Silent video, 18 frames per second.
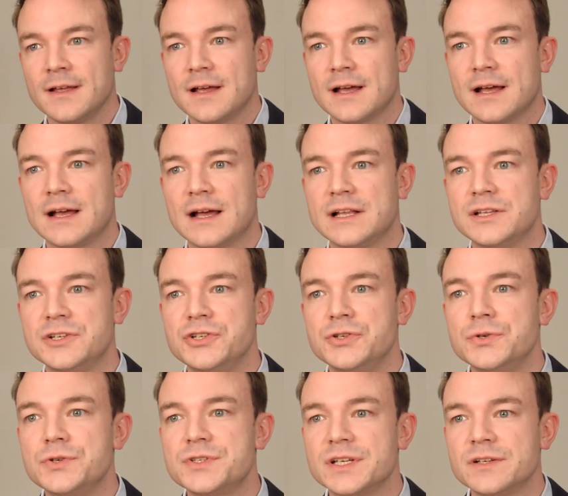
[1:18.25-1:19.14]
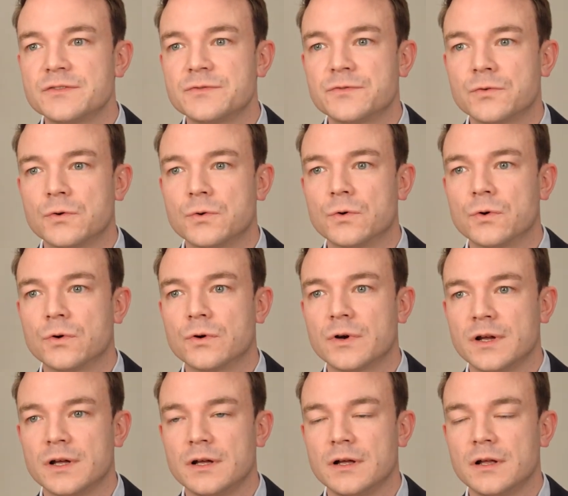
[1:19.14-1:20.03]
uh, and use it
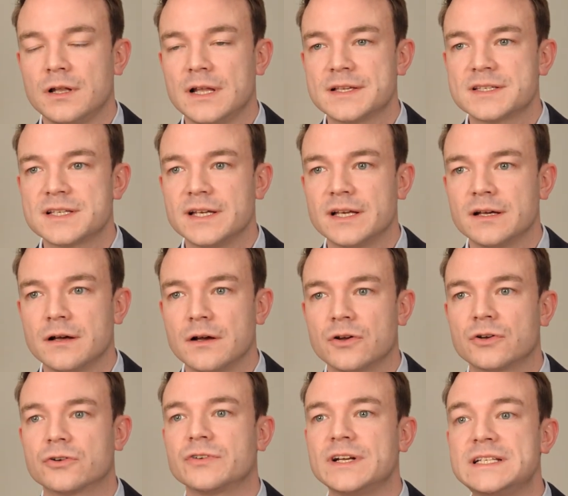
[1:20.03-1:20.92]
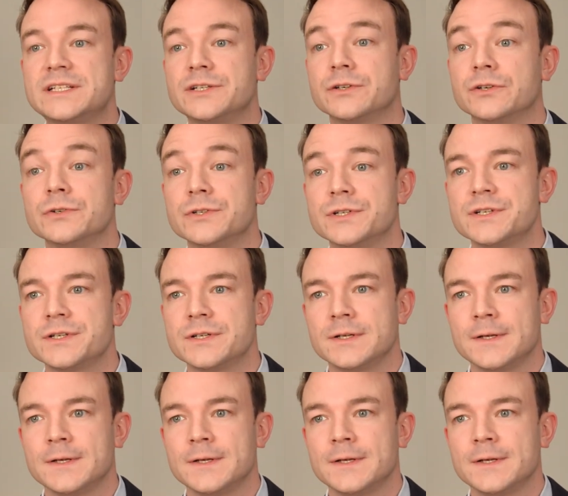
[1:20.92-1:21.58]
for, uh, let's say, a, a greater good.